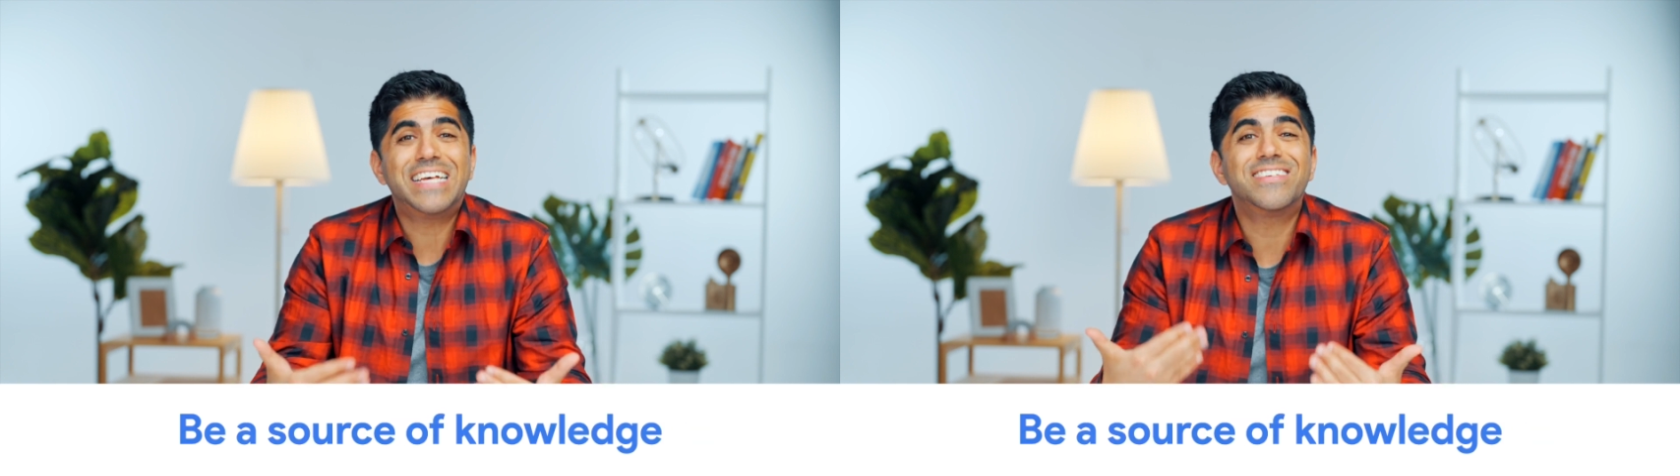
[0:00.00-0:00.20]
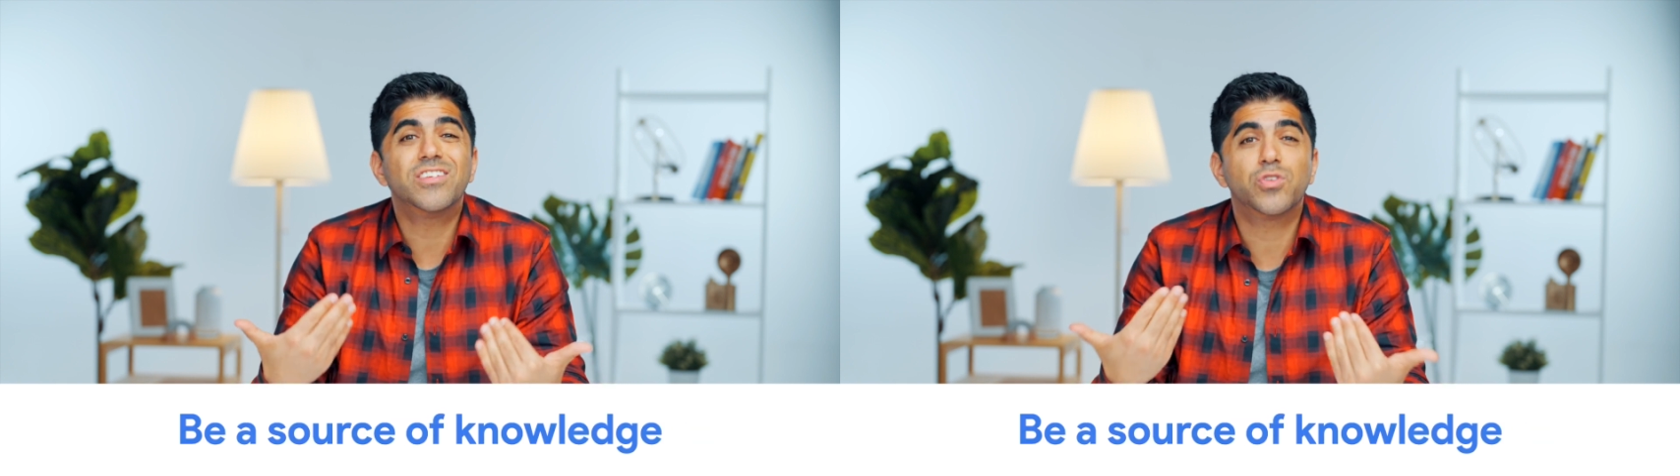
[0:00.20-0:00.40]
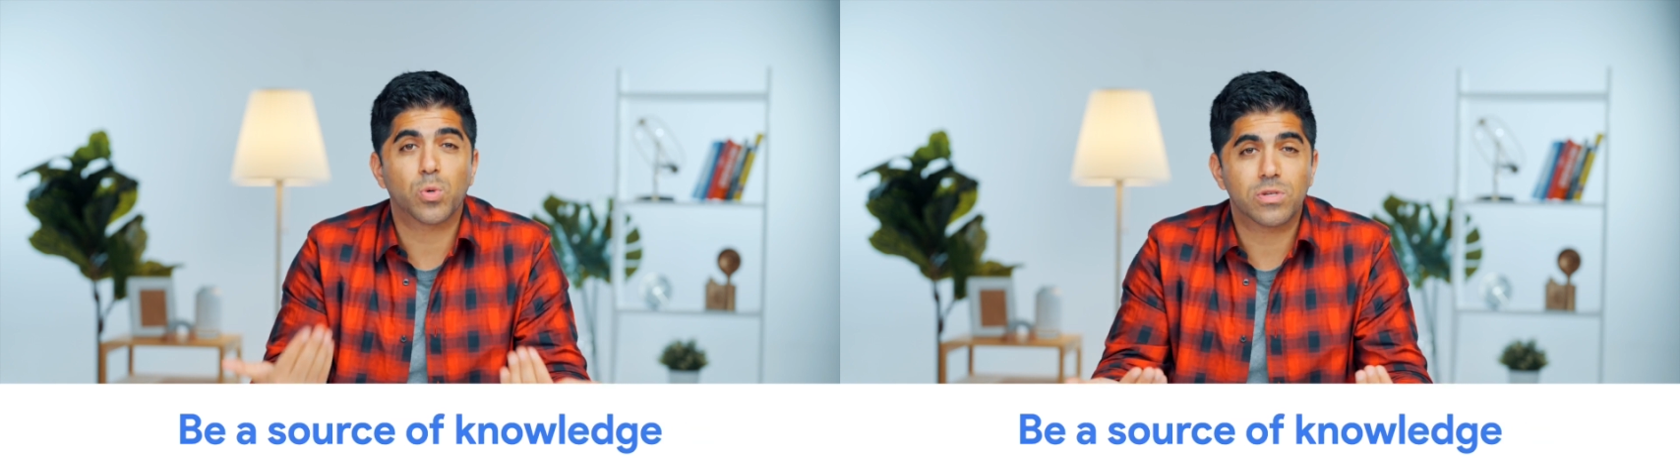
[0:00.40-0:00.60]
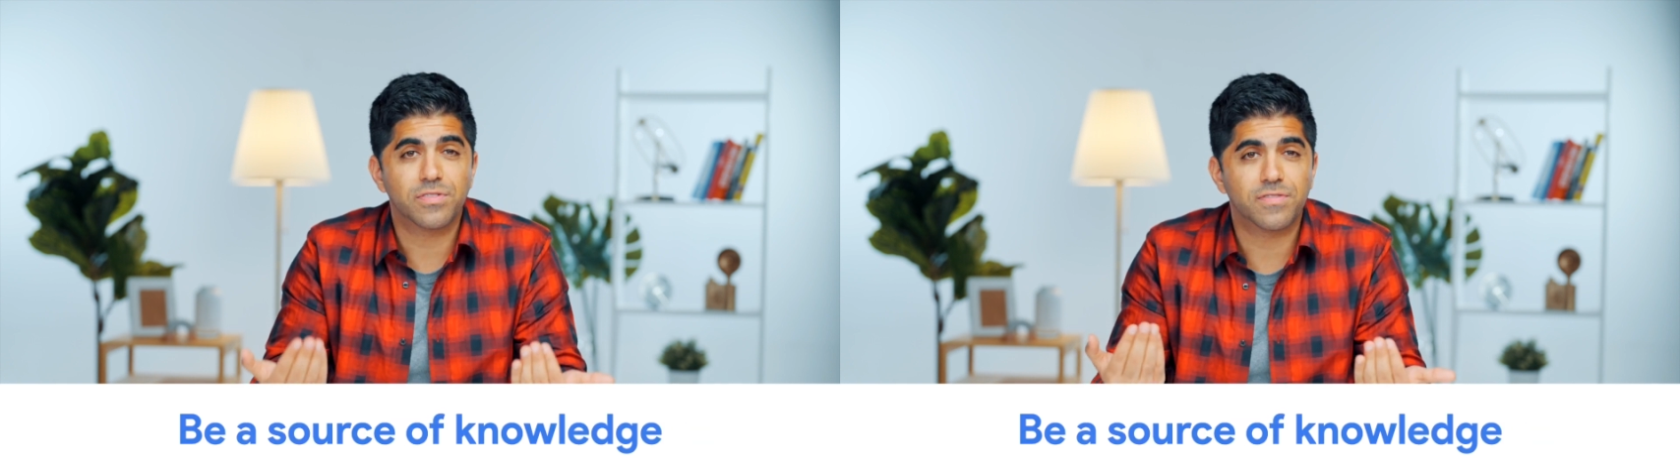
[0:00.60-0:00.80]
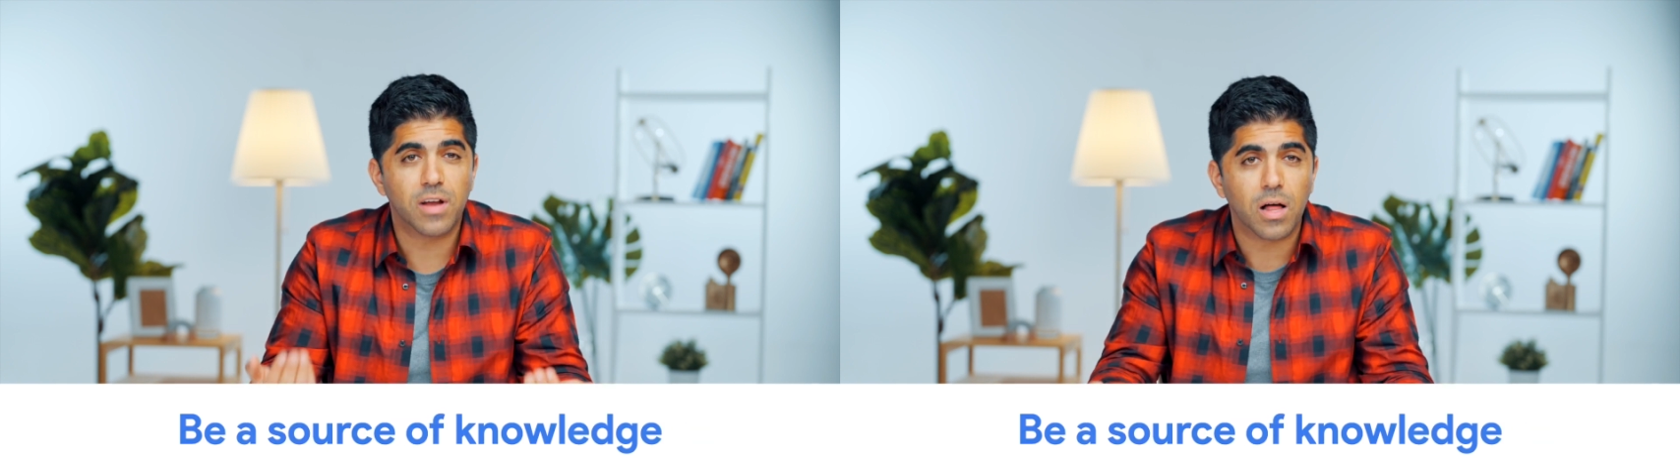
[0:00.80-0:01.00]
as a source
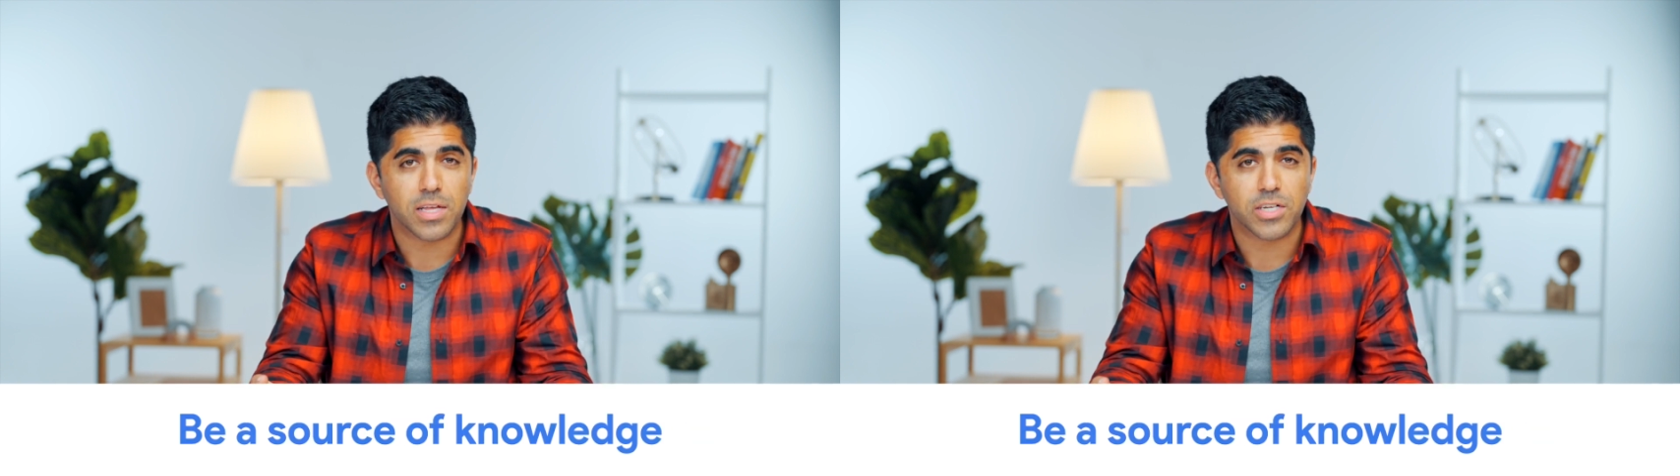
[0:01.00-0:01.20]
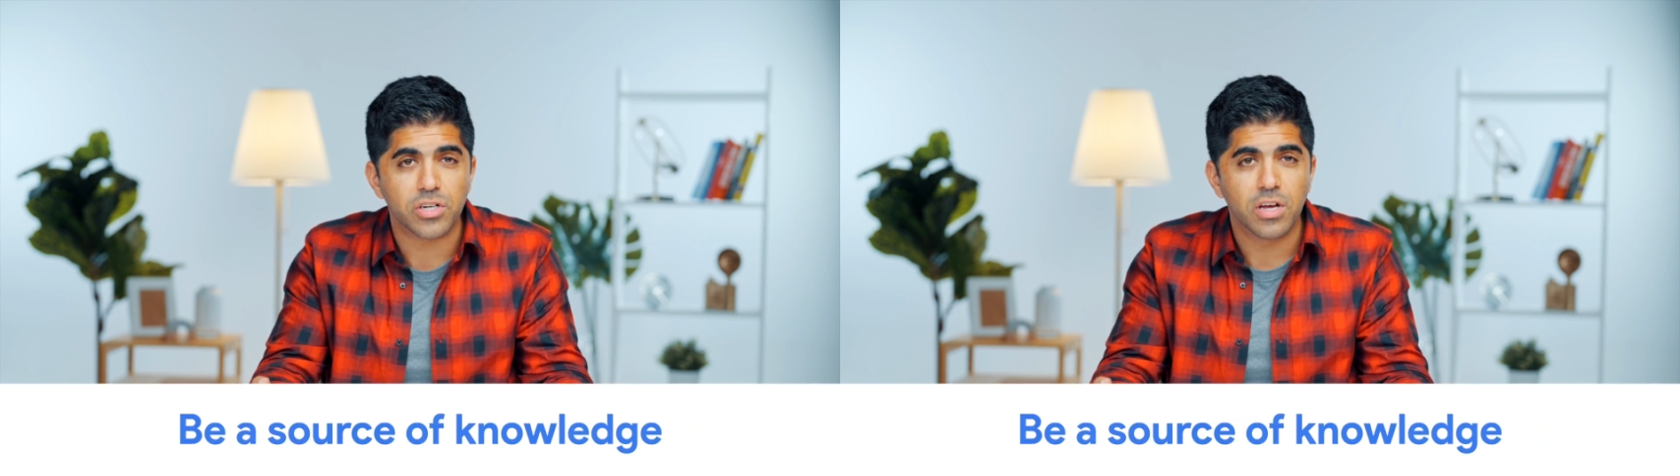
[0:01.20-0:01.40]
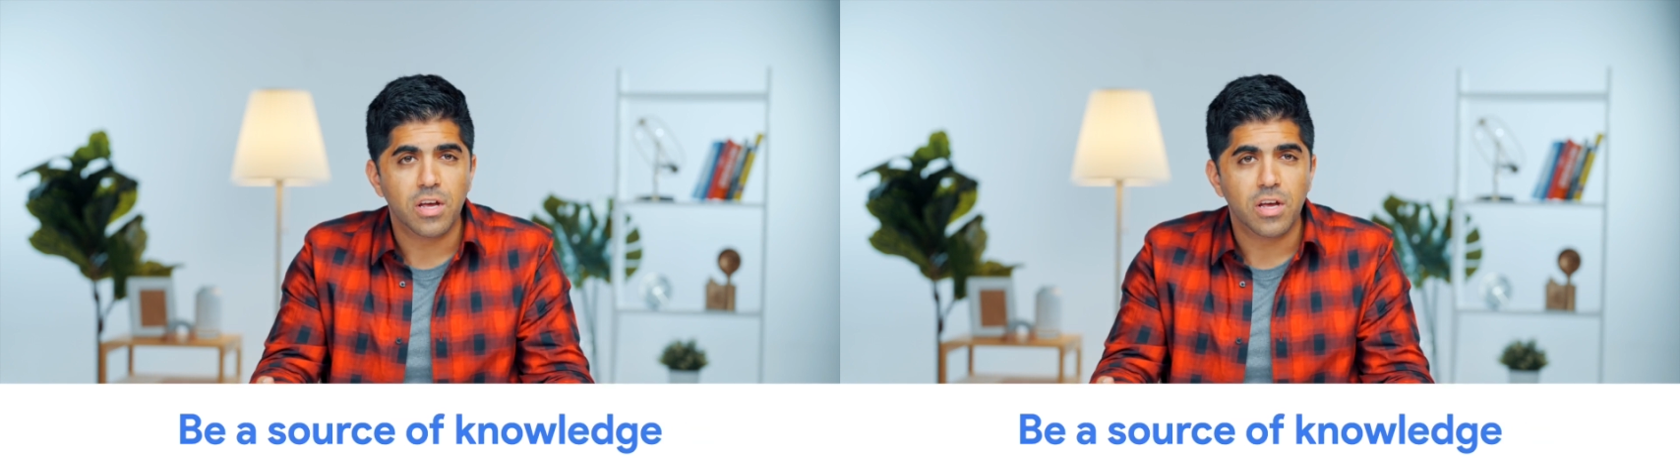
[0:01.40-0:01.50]
of knowledge.